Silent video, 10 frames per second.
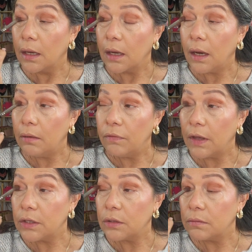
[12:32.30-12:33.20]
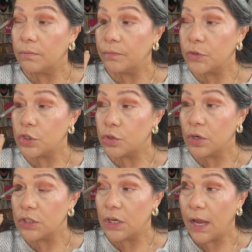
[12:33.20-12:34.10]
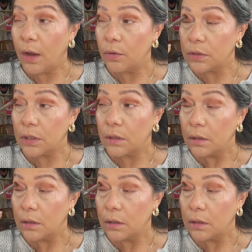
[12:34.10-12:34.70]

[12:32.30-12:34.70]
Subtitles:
kind of like stretch it out,